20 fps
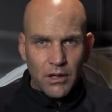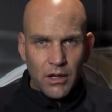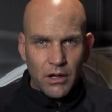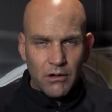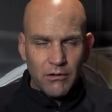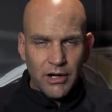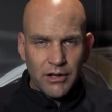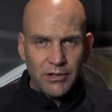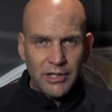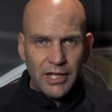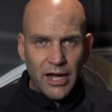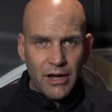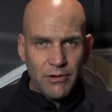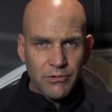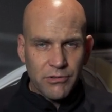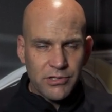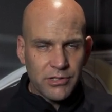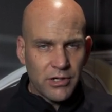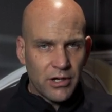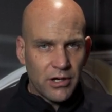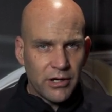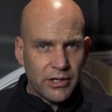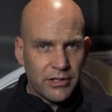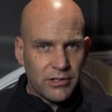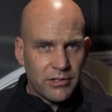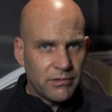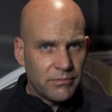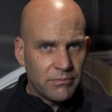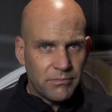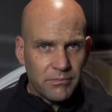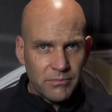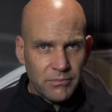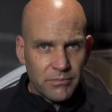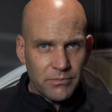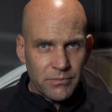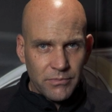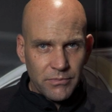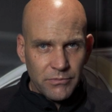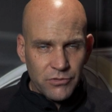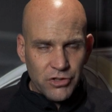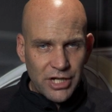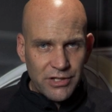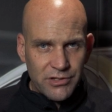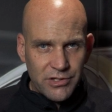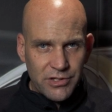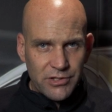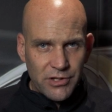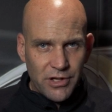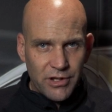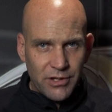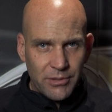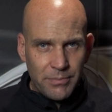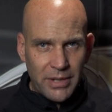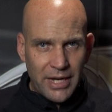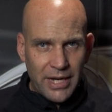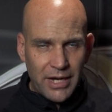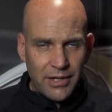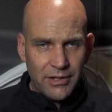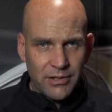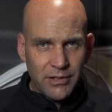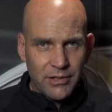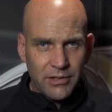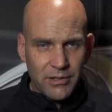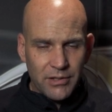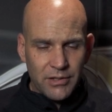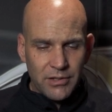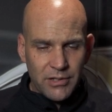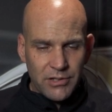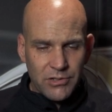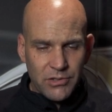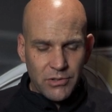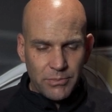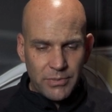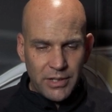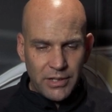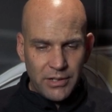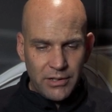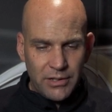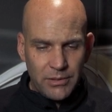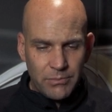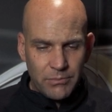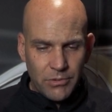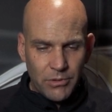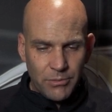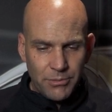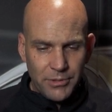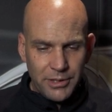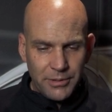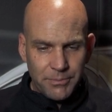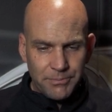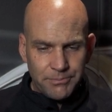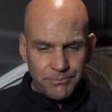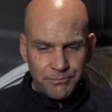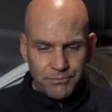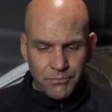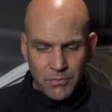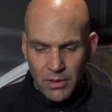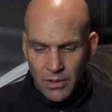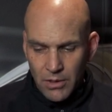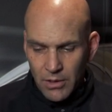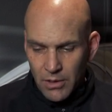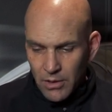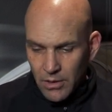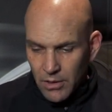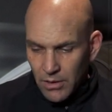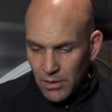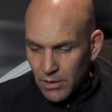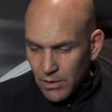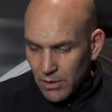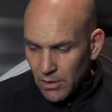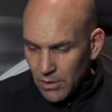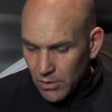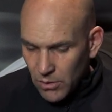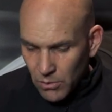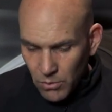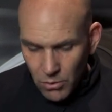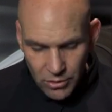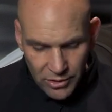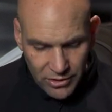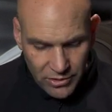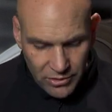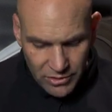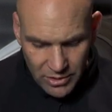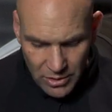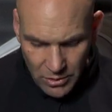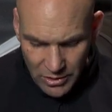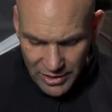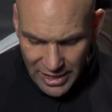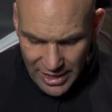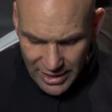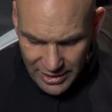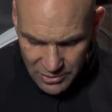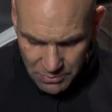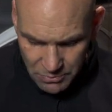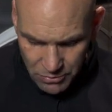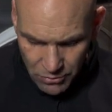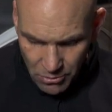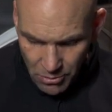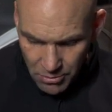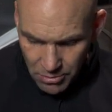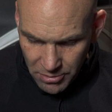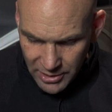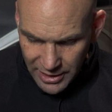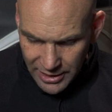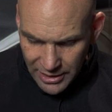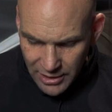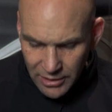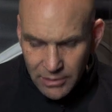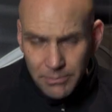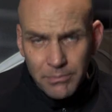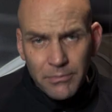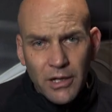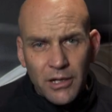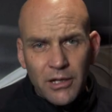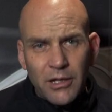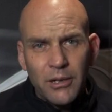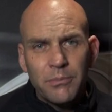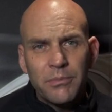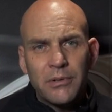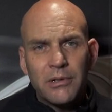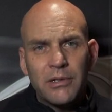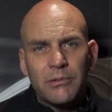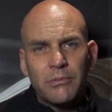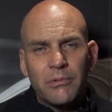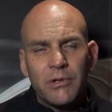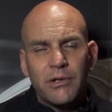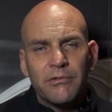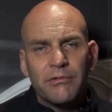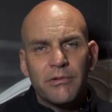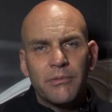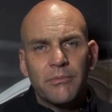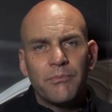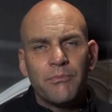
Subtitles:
around the outside, chances are the pad is not bedded in properly. What that is probably accompanied with,